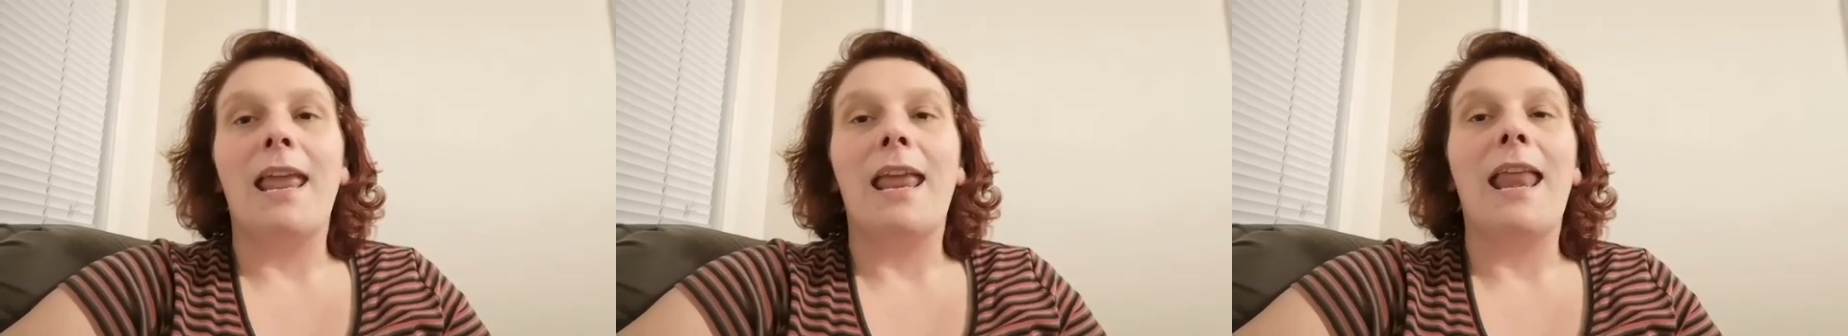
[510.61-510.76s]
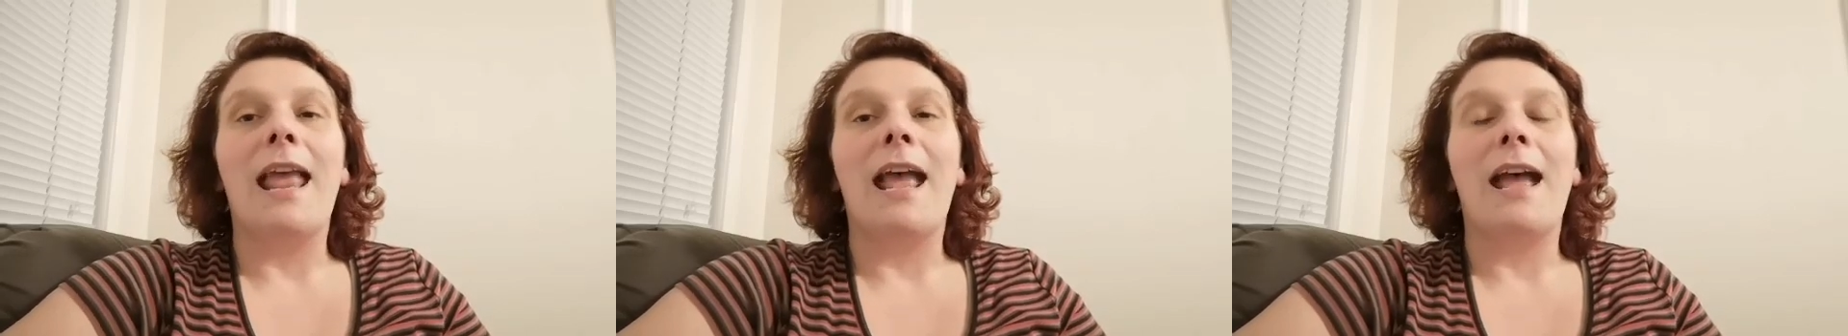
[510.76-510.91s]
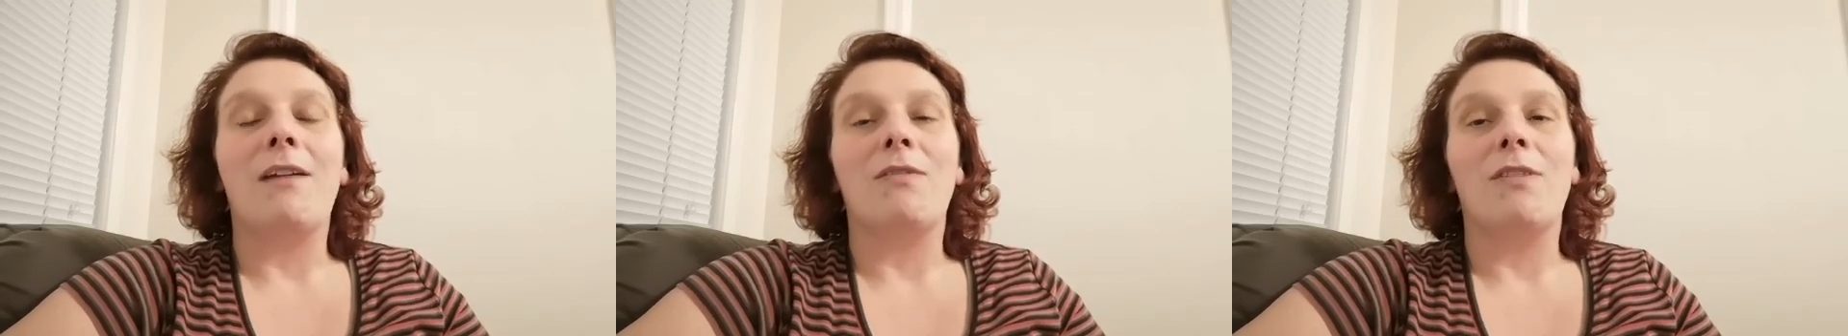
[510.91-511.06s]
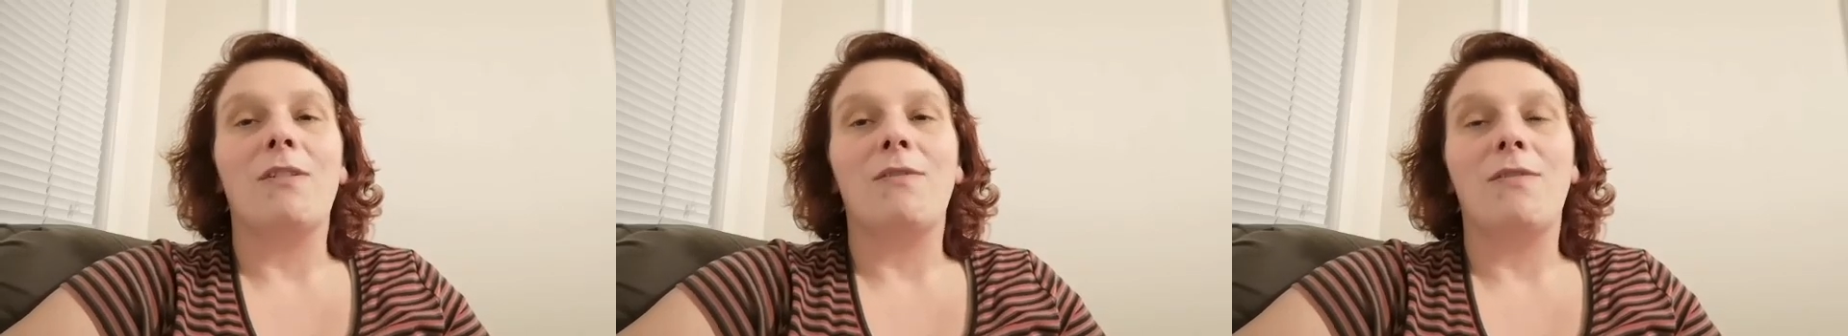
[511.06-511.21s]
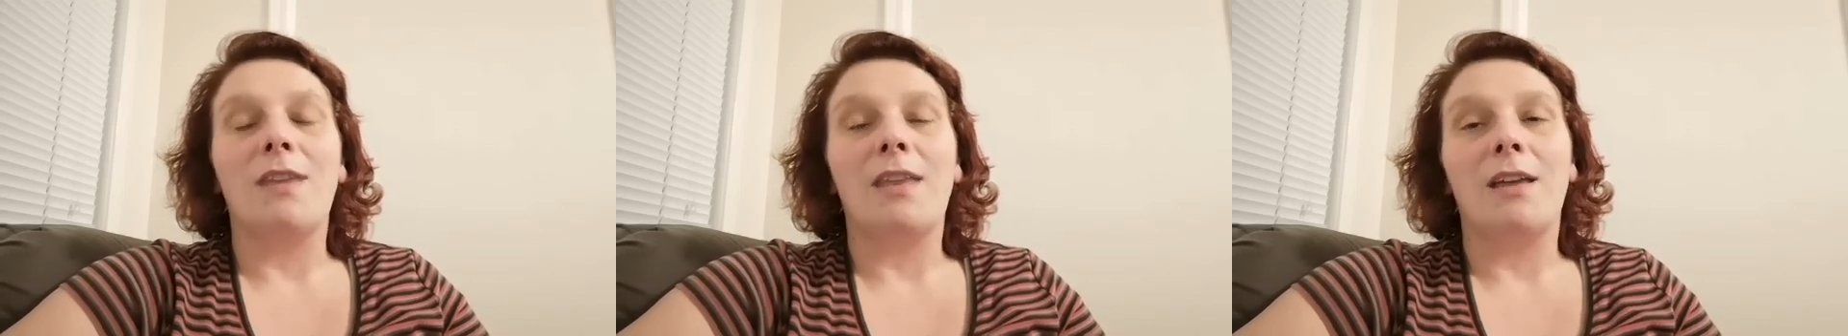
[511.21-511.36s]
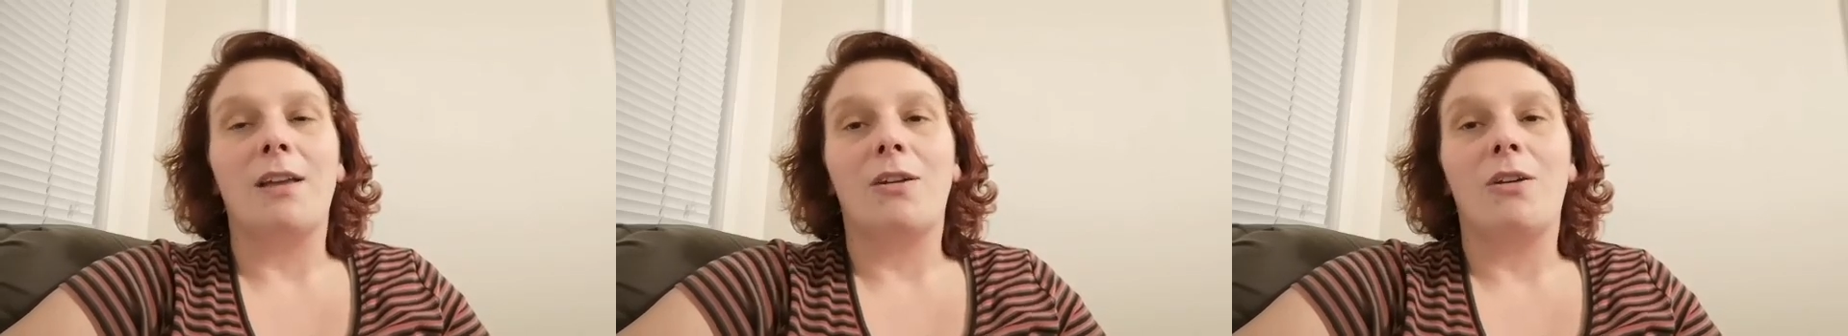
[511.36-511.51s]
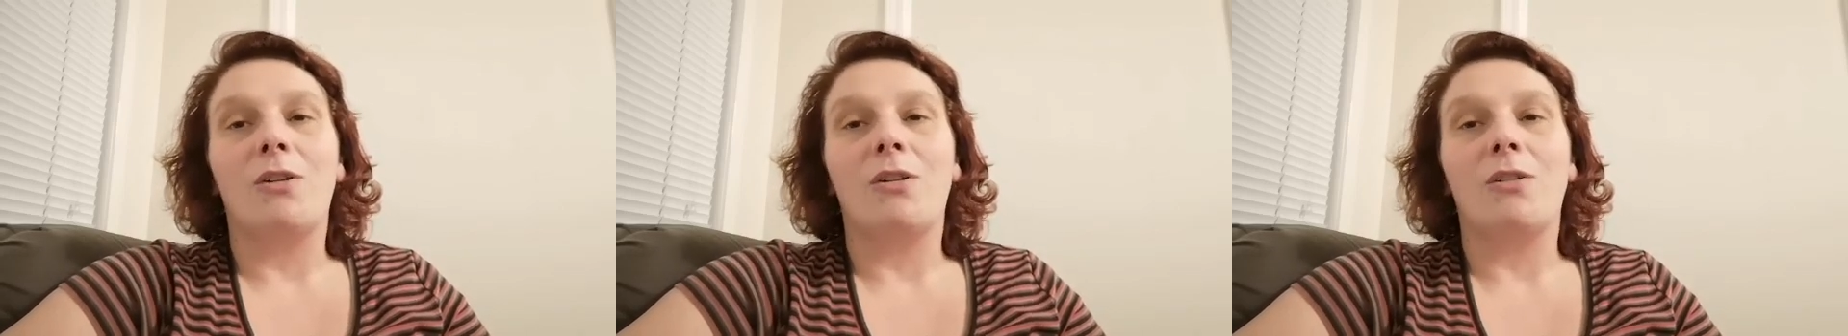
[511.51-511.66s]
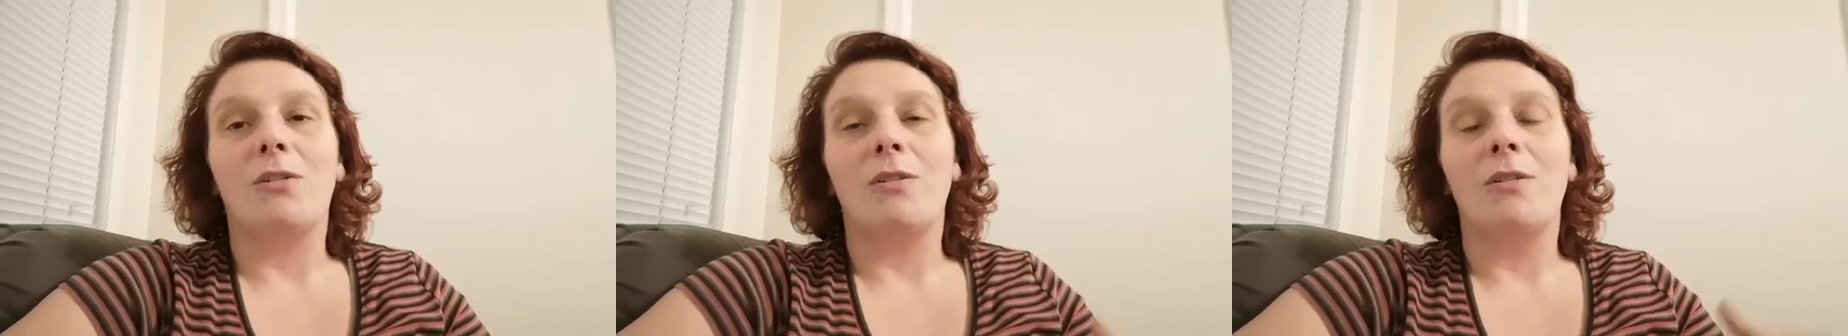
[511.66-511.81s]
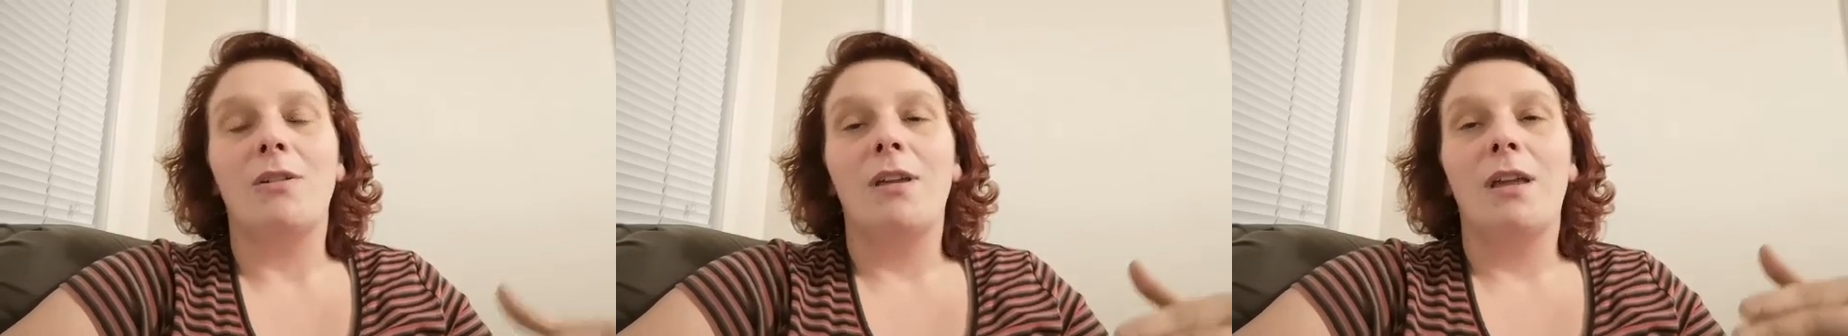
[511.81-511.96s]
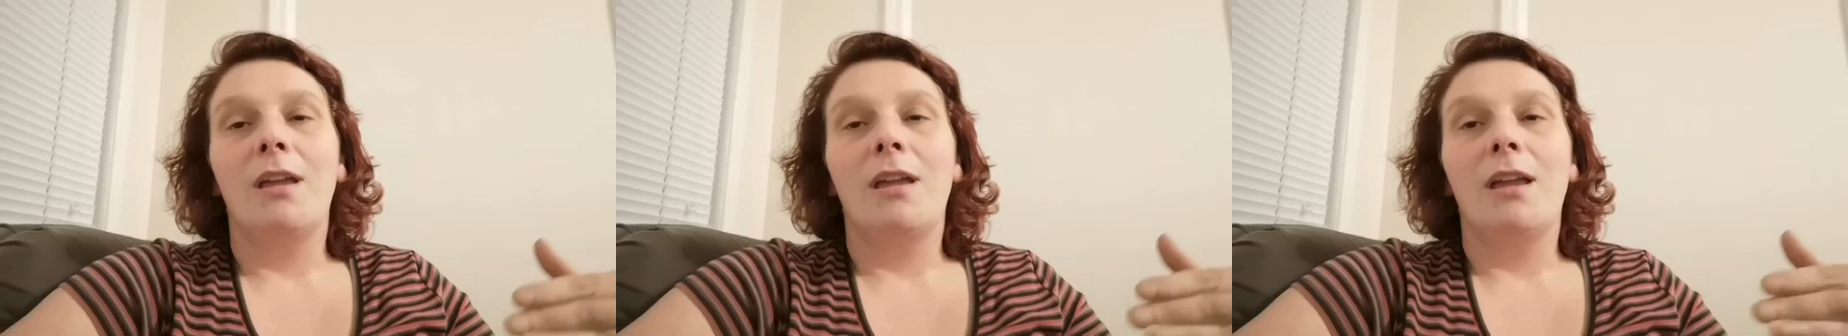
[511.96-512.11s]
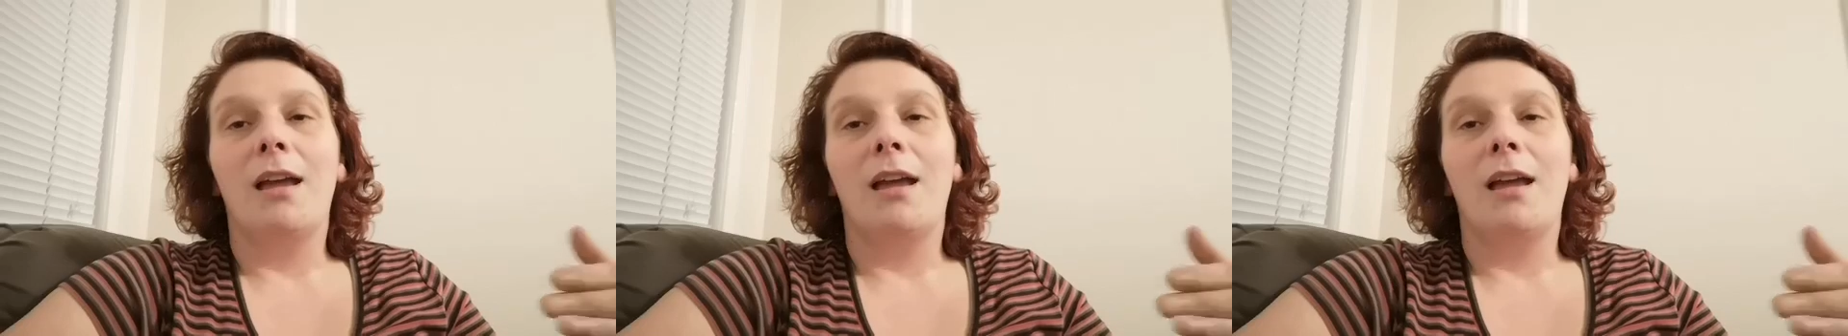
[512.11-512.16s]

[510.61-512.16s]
and have the vehicle,